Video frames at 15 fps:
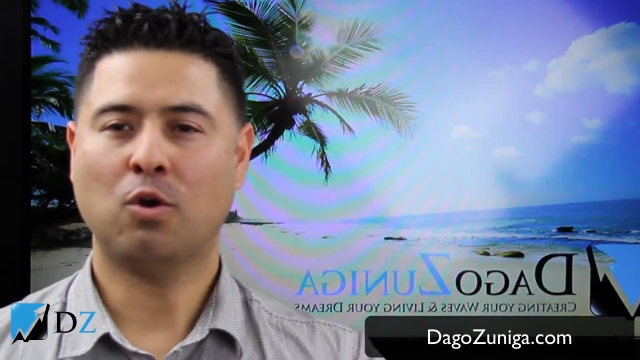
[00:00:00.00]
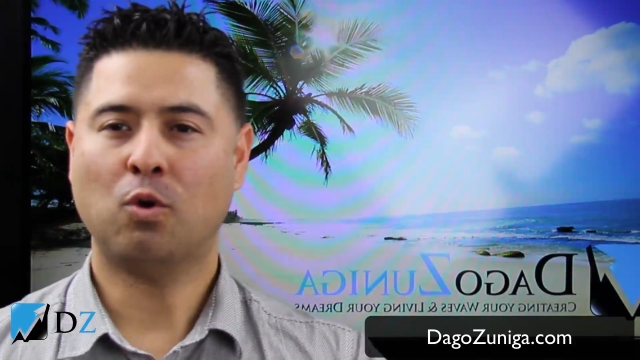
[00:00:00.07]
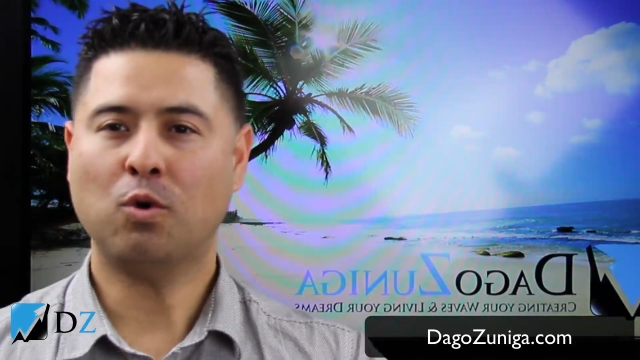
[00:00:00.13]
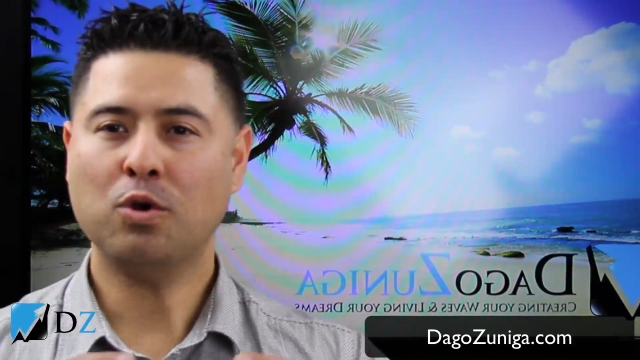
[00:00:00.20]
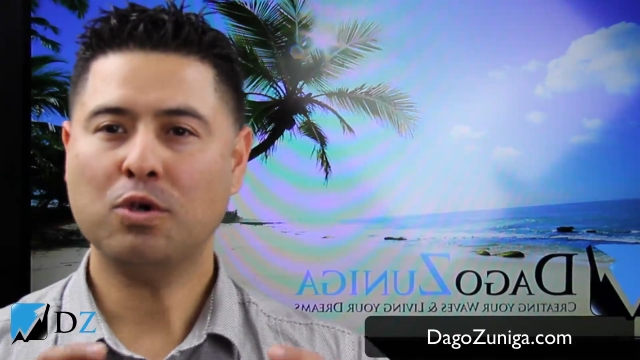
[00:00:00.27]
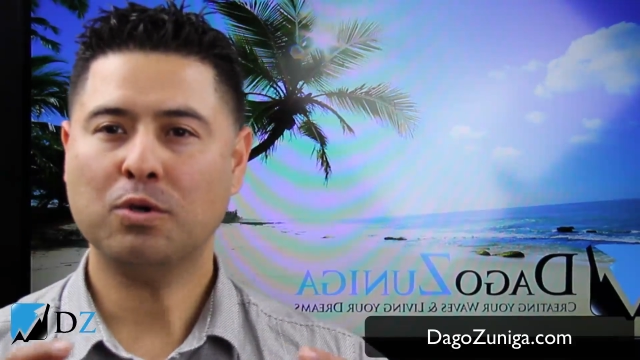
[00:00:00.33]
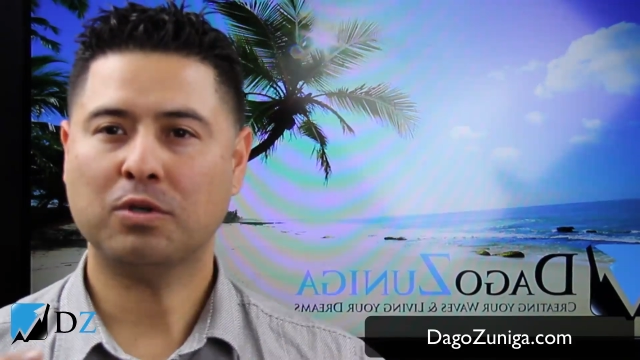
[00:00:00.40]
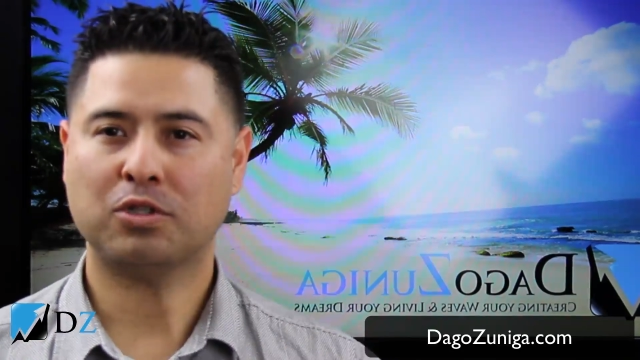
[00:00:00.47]
Who
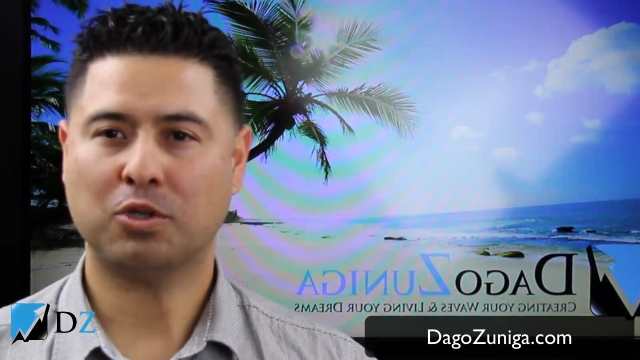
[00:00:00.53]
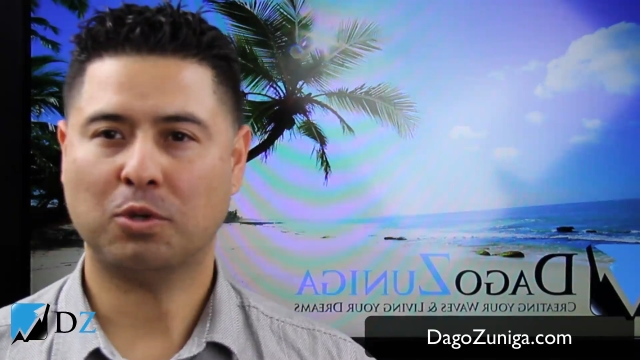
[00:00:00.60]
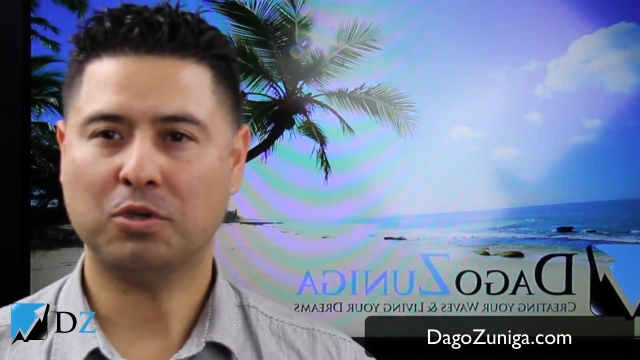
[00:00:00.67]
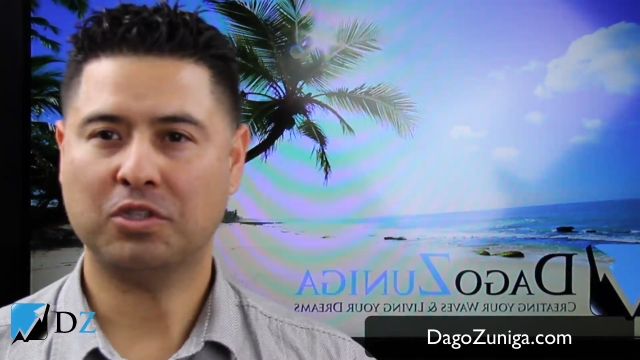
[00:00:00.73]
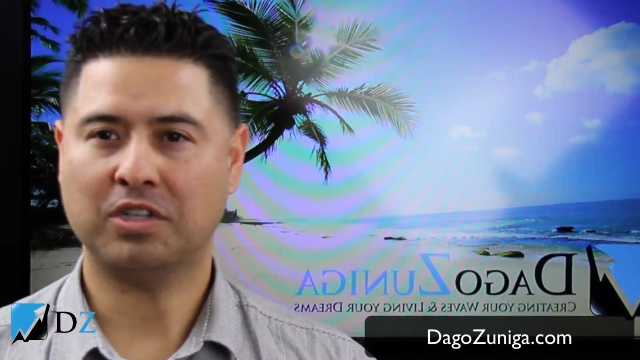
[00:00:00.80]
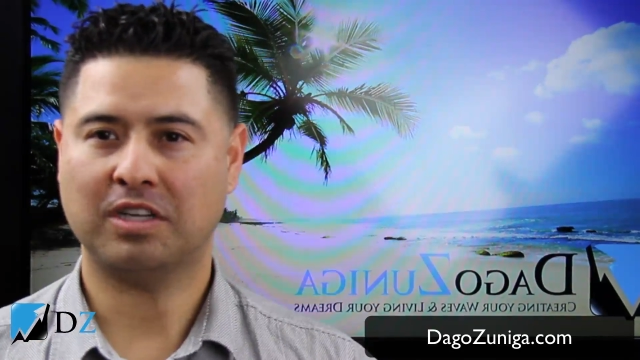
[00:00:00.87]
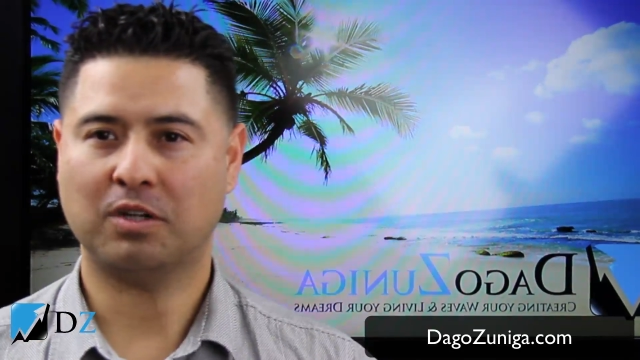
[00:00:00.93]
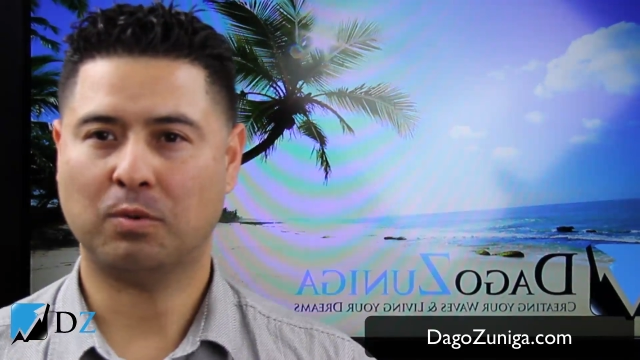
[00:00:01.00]
are you
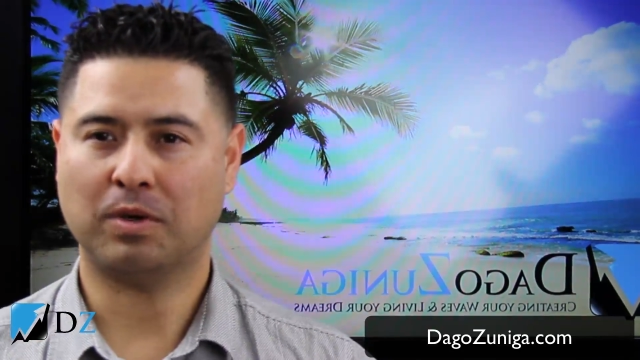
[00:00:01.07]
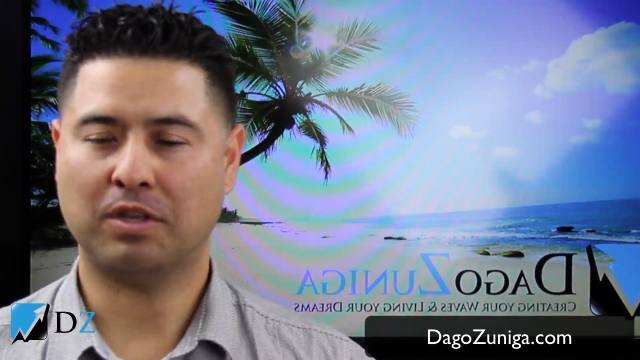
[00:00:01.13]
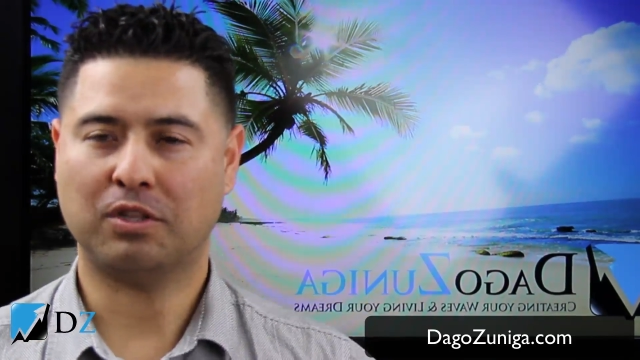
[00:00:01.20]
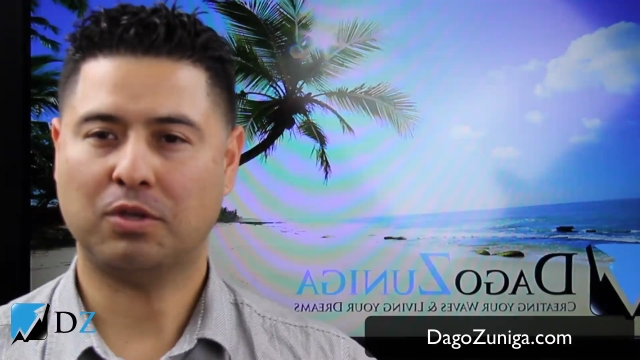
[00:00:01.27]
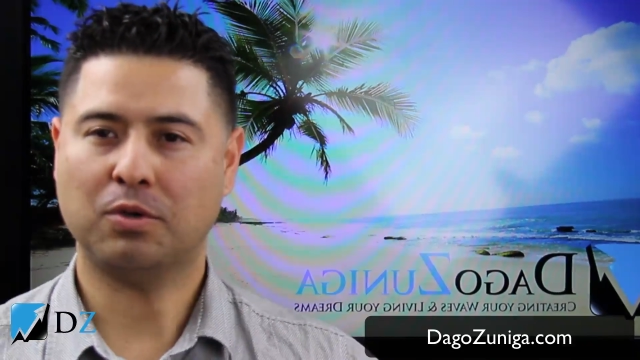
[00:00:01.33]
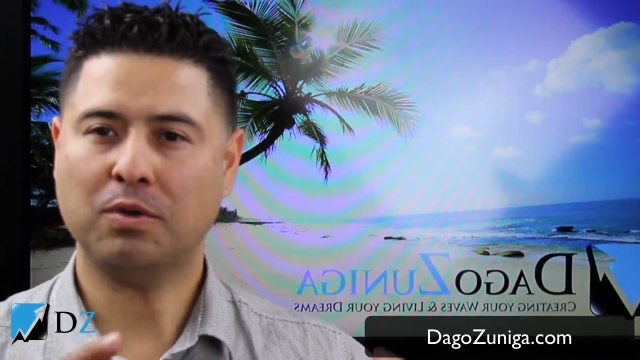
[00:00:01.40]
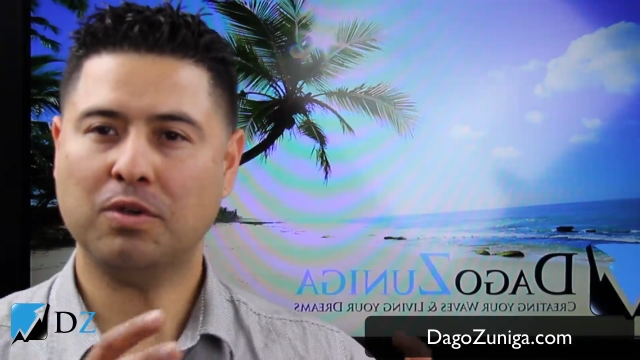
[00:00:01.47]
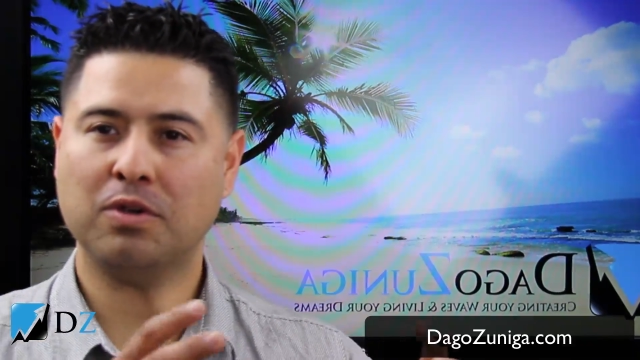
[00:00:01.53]
associating with?
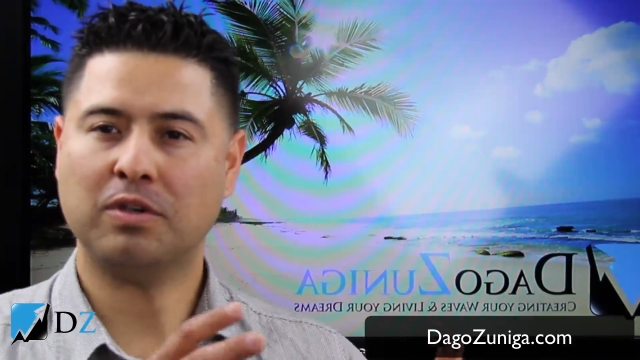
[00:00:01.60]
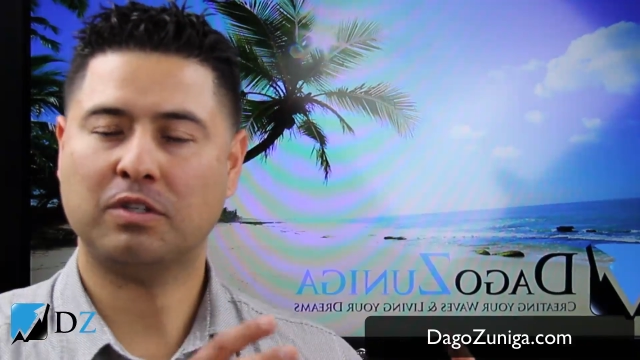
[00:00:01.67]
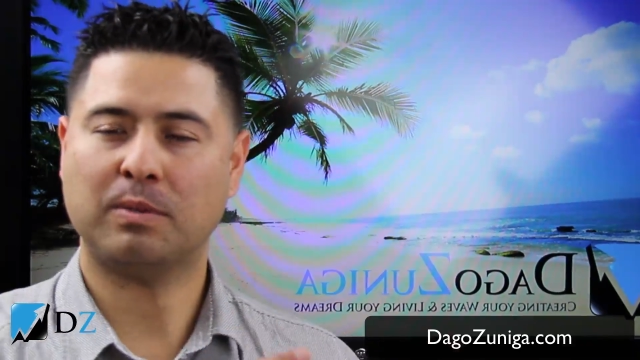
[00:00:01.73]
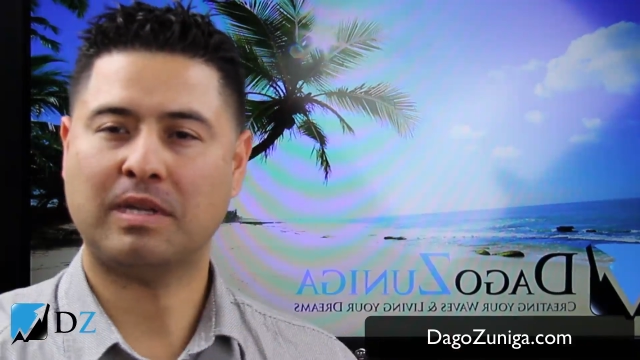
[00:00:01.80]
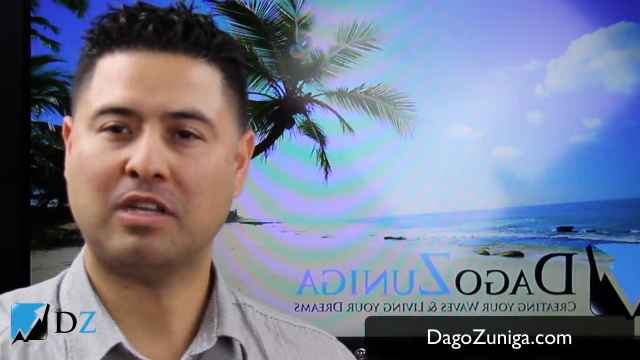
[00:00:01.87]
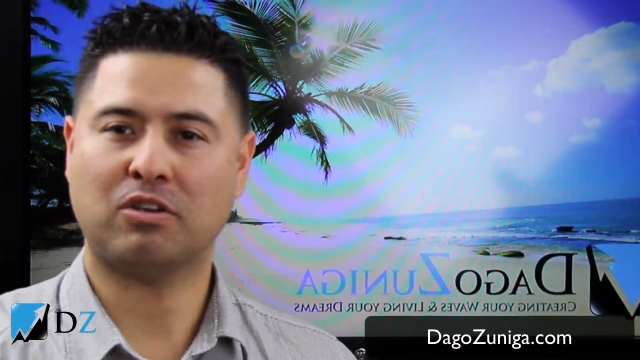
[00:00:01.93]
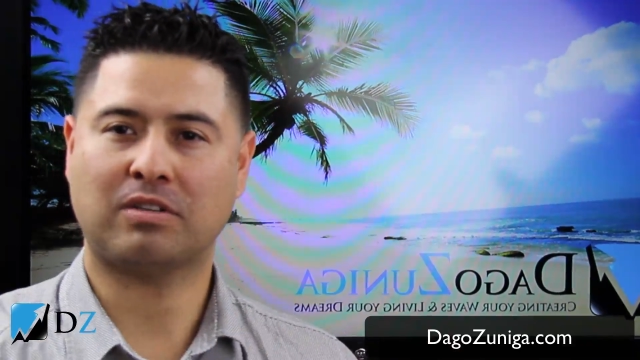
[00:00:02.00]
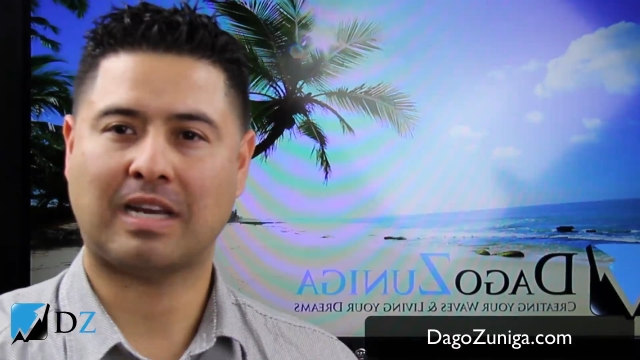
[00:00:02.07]
Who are you
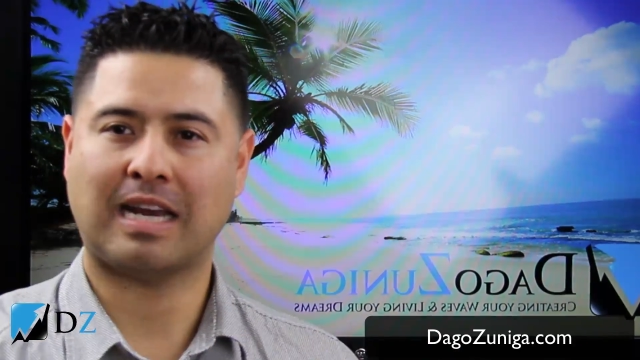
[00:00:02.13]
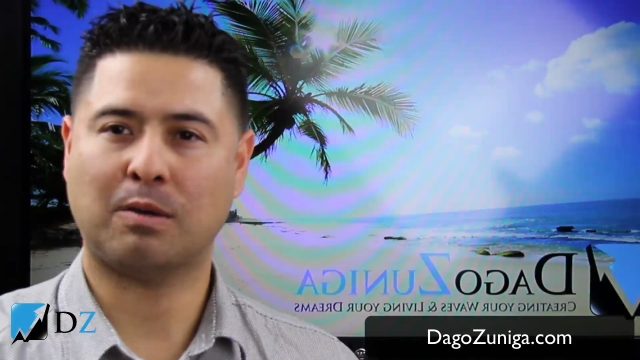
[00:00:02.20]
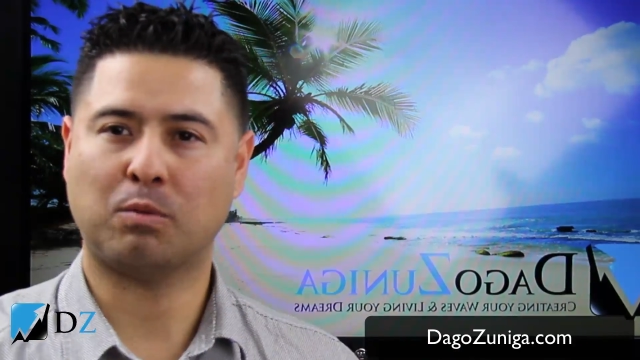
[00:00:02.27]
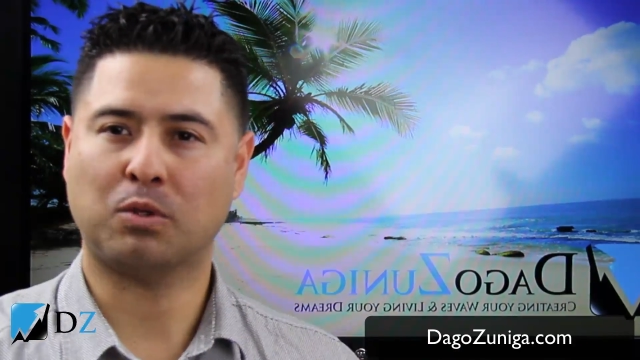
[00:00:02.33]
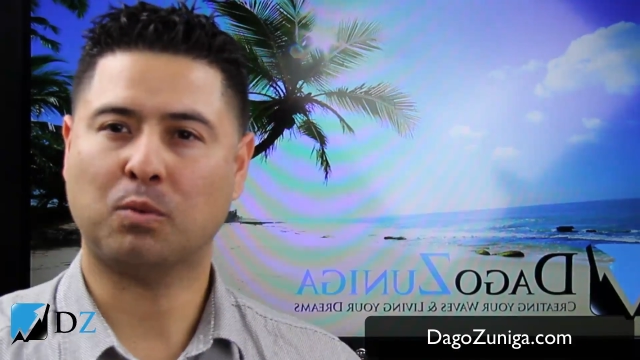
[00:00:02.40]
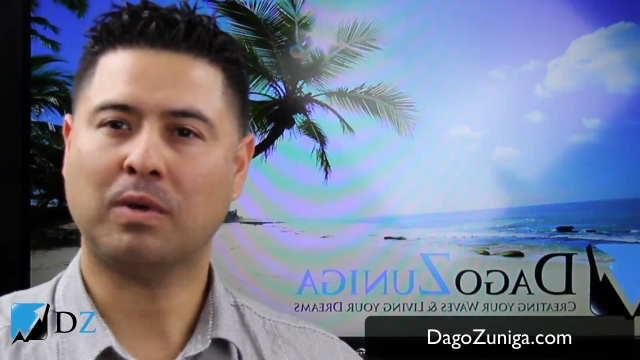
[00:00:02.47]
spending your time with?